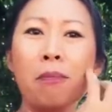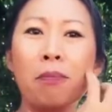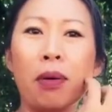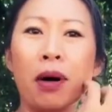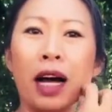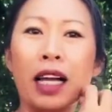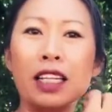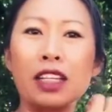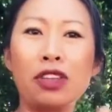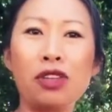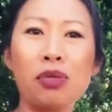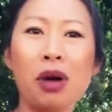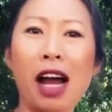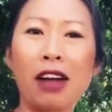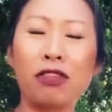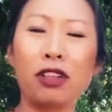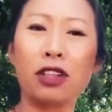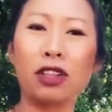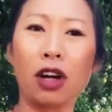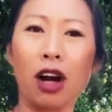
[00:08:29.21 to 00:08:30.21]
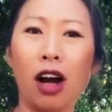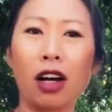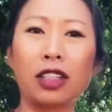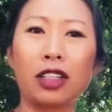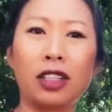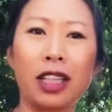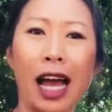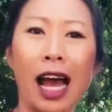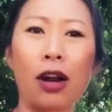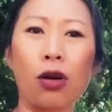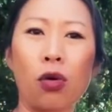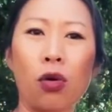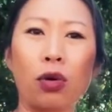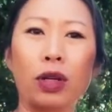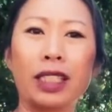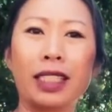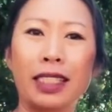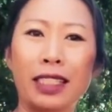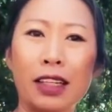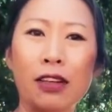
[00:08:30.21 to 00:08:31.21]
But you have to talk to that
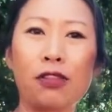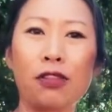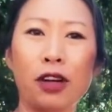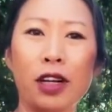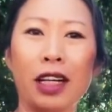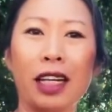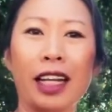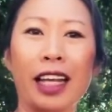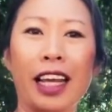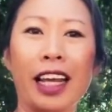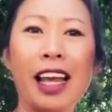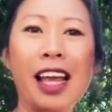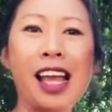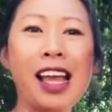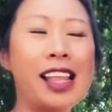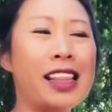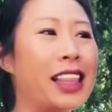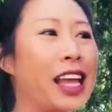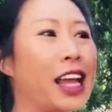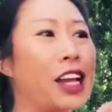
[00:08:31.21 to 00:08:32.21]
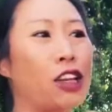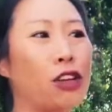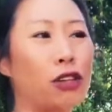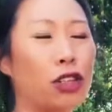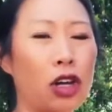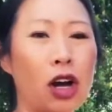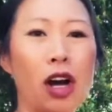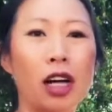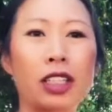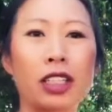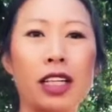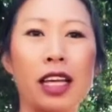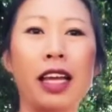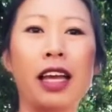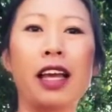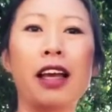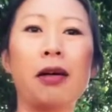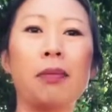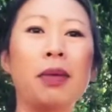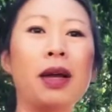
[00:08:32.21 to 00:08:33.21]
horse differently than you talk to
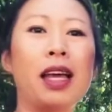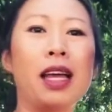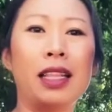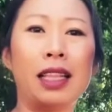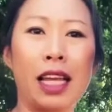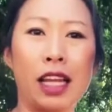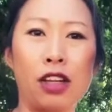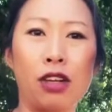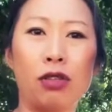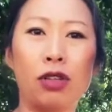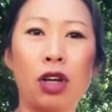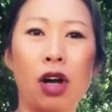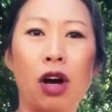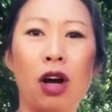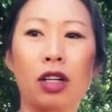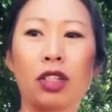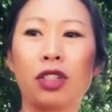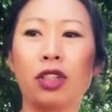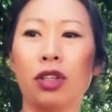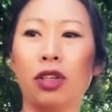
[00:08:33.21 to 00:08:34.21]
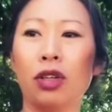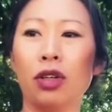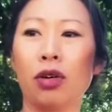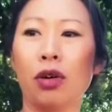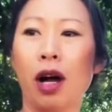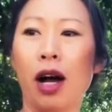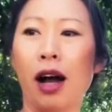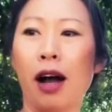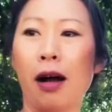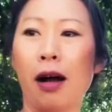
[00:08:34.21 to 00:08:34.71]
him, than you talk to